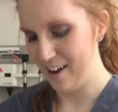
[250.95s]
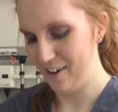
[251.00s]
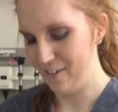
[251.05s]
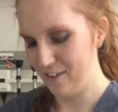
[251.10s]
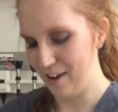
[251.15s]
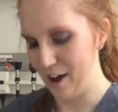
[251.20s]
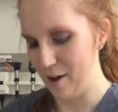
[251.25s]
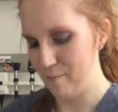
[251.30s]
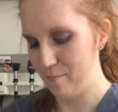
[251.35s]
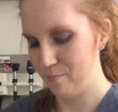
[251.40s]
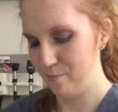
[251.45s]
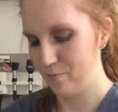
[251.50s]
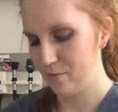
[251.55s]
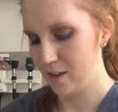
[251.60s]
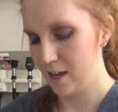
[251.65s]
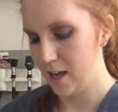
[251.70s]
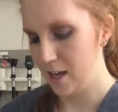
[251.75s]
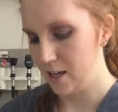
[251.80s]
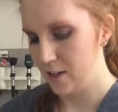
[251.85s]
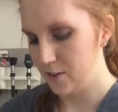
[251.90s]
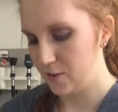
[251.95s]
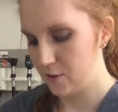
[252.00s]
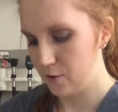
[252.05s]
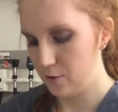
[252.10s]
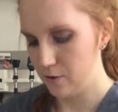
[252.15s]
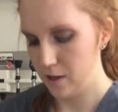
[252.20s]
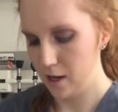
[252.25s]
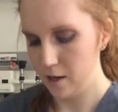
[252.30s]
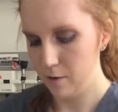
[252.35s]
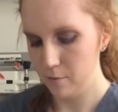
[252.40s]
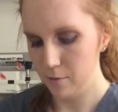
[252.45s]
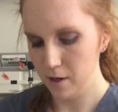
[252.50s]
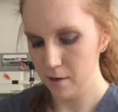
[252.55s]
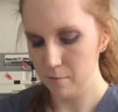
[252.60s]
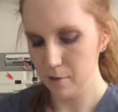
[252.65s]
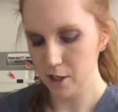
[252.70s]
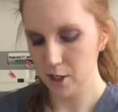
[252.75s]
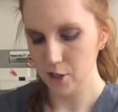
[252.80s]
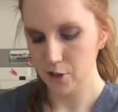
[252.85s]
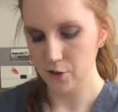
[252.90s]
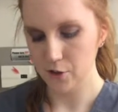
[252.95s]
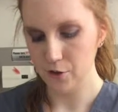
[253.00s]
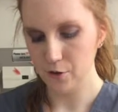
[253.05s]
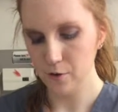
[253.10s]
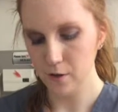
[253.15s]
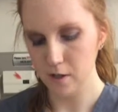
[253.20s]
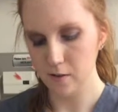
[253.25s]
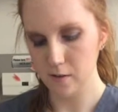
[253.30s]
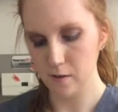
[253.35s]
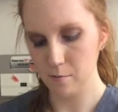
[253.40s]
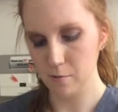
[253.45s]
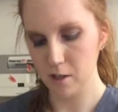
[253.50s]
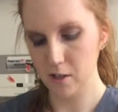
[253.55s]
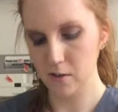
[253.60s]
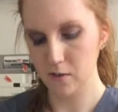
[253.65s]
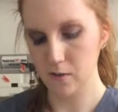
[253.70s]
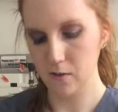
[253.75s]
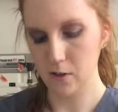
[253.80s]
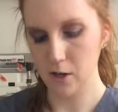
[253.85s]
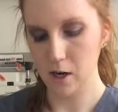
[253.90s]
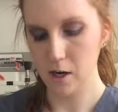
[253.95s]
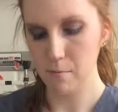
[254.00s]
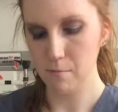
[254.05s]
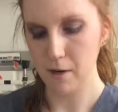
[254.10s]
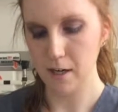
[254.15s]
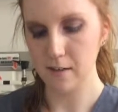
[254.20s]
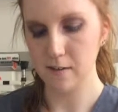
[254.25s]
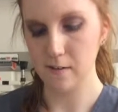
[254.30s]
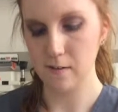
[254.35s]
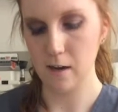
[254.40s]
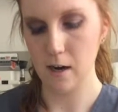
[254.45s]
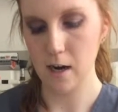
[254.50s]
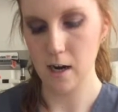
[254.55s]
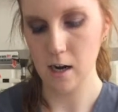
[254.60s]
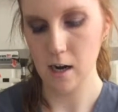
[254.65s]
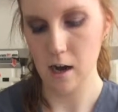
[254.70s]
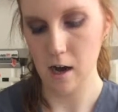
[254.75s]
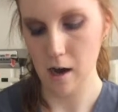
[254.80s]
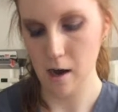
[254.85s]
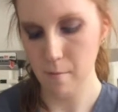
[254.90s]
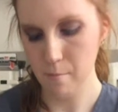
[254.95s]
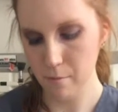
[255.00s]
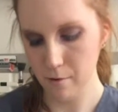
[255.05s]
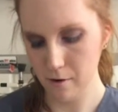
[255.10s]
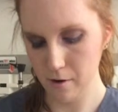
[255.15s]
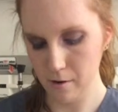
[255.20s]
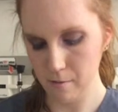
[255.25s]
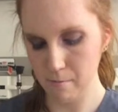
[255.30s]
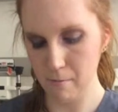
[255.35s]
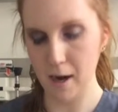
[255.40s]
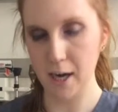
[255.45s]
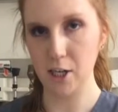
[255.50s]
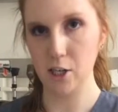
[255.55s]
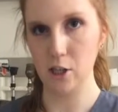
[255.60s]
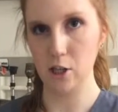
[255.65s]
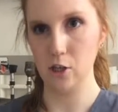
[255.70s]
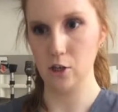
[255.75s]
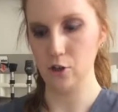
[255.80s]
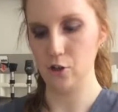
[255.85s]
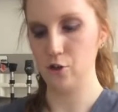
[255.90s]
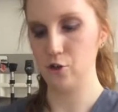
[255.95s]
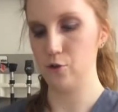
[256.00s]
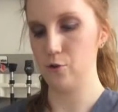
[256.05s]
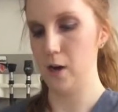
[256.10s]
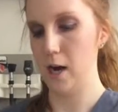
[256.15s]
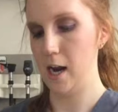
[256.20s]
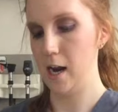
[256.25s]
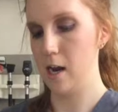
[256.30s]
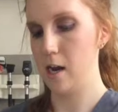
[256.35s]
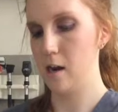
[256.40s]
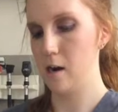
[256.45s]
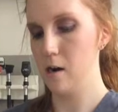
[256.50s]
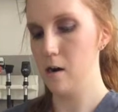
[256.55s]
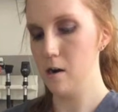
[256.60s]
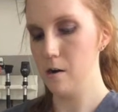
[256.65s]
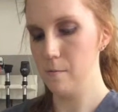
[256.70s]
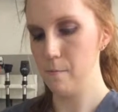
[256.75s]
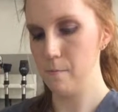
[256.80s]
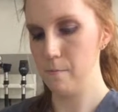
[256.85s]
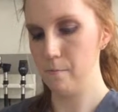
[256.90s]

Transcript: Okay. So then what I'm going to do is I'm going to start by setting up my little tray here.